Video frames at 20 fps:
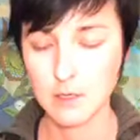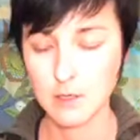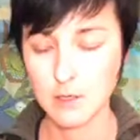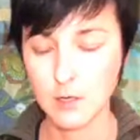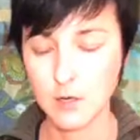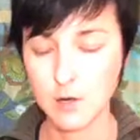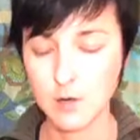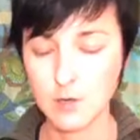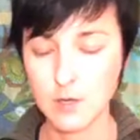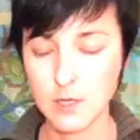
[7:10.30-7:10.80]

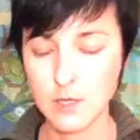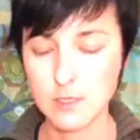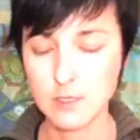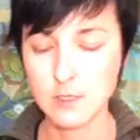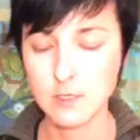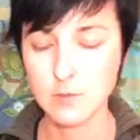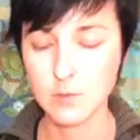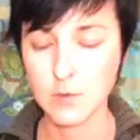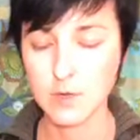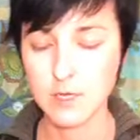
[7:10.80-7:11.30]

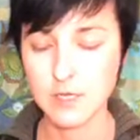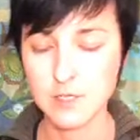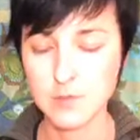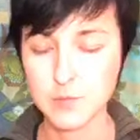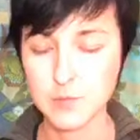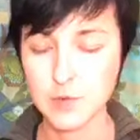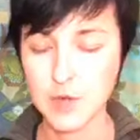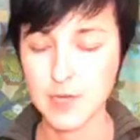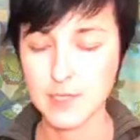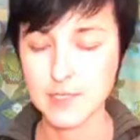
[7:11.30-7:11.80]
Notice what is
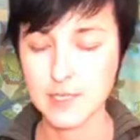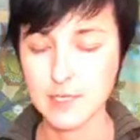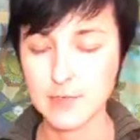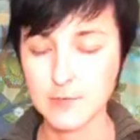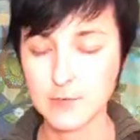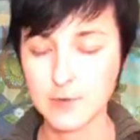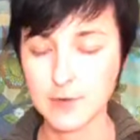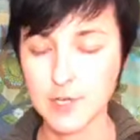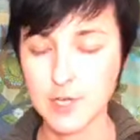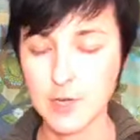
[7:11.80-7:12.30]
present
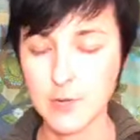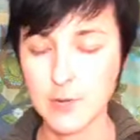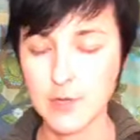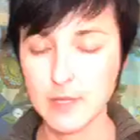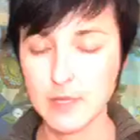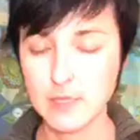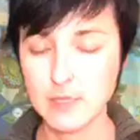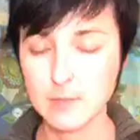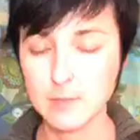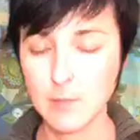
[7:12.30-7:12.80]
for you in
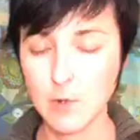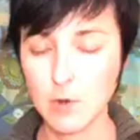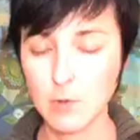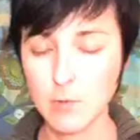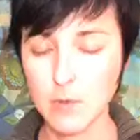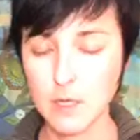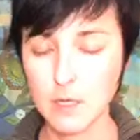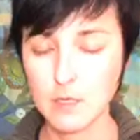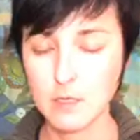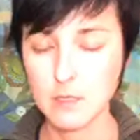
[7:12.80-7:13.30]
this
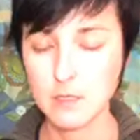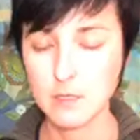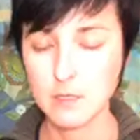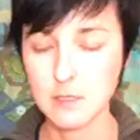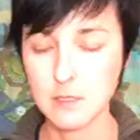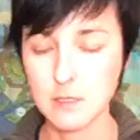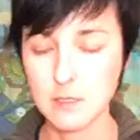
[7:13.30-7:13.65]
moment.